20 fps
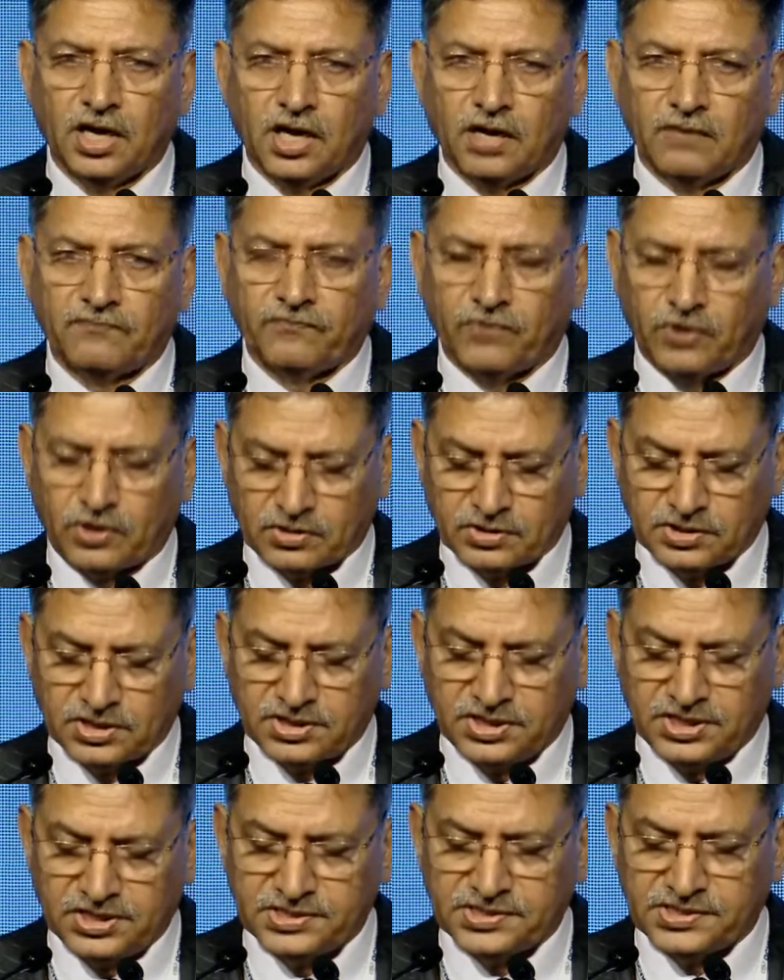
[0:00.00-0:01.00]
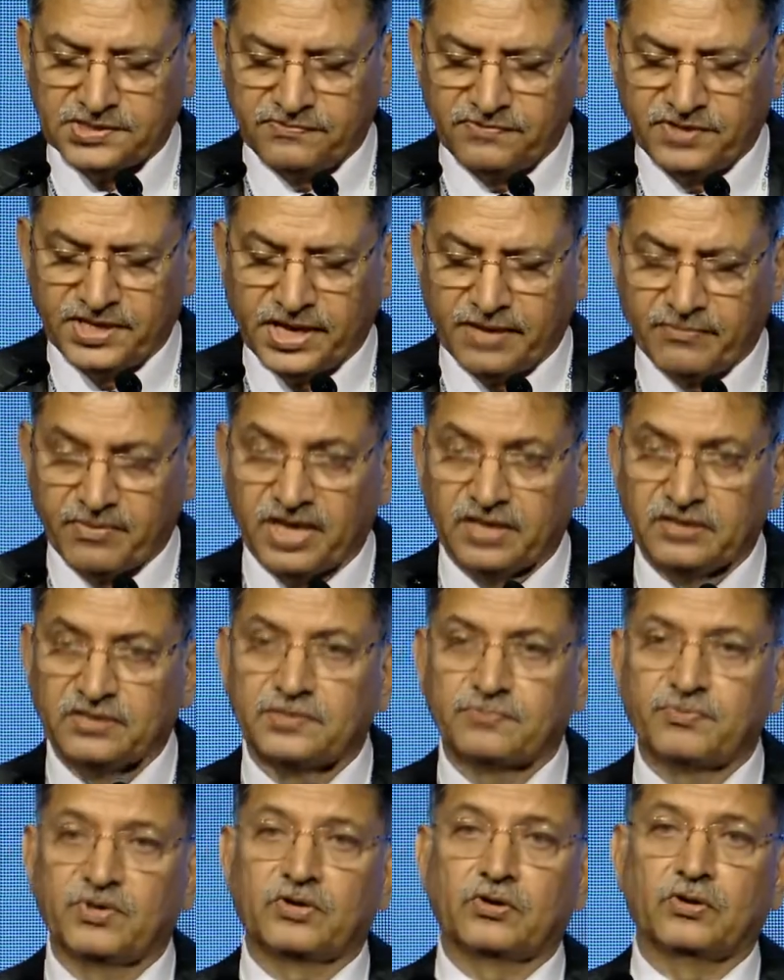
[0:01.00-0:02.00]
for the DCVMNs,
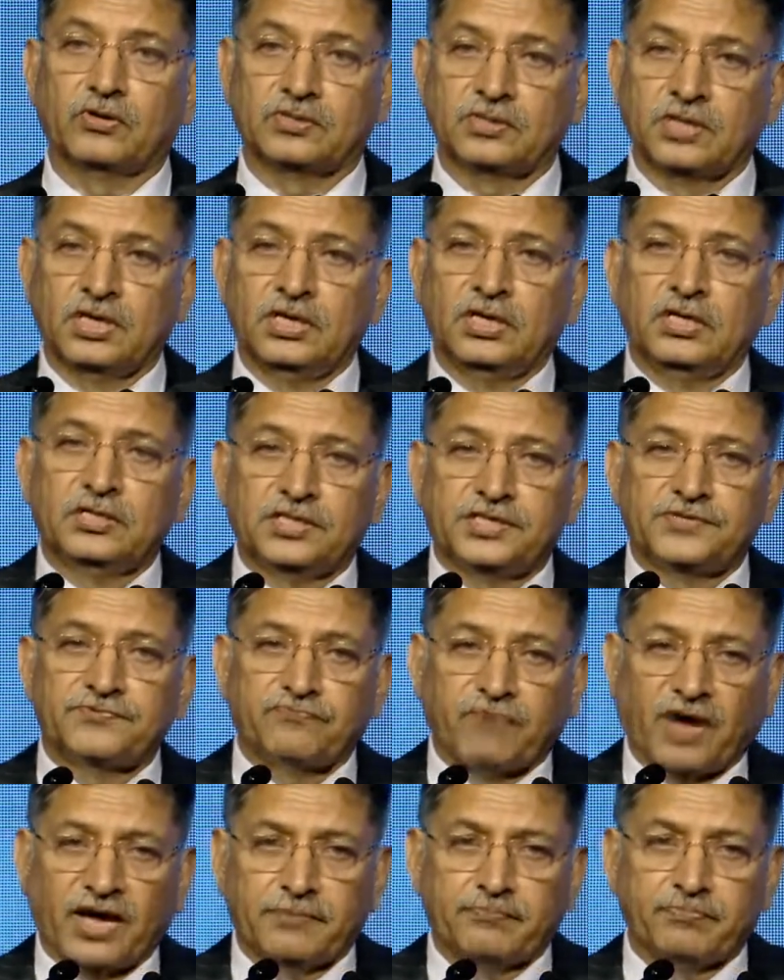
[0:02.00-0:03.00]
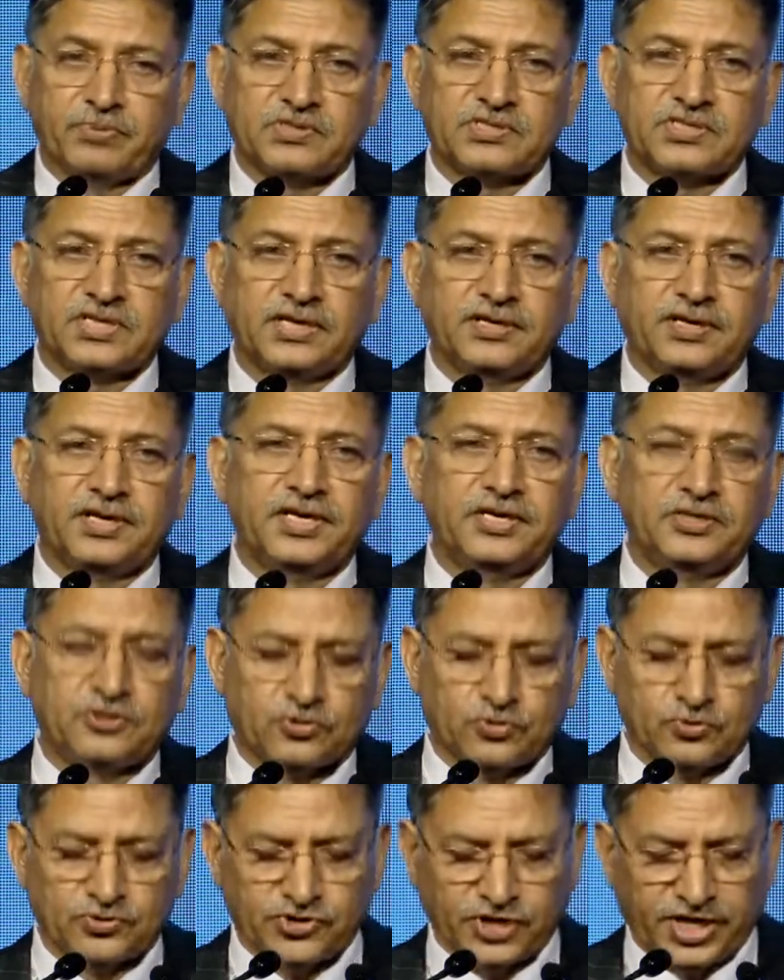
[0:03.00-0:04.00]
because this 5% needs
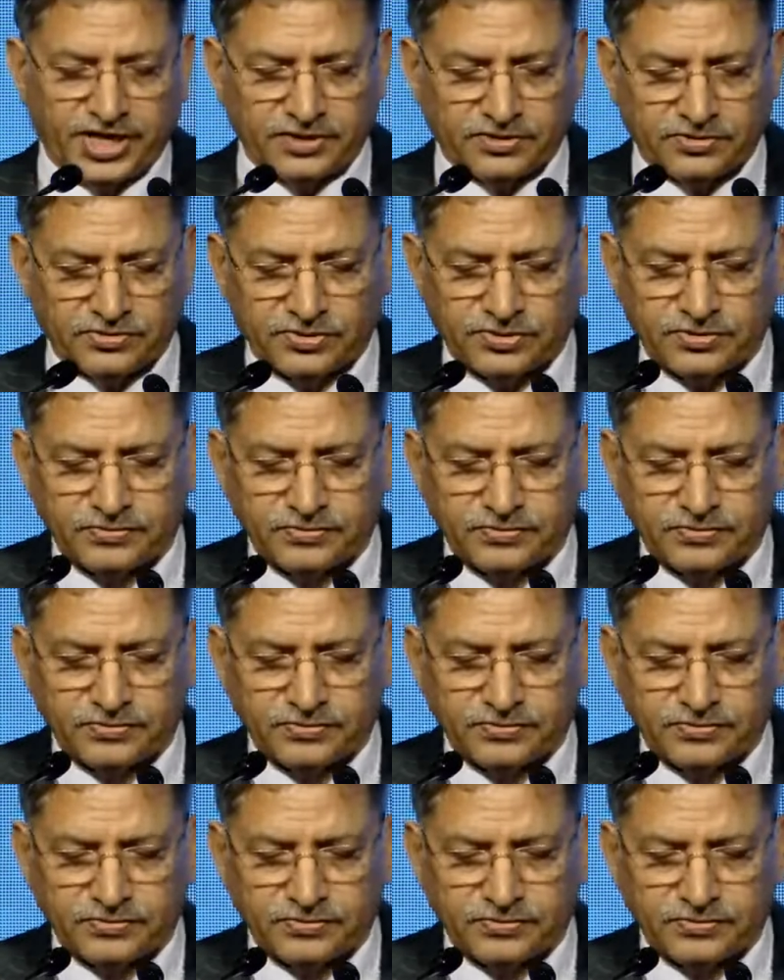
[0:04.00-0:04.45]
to change.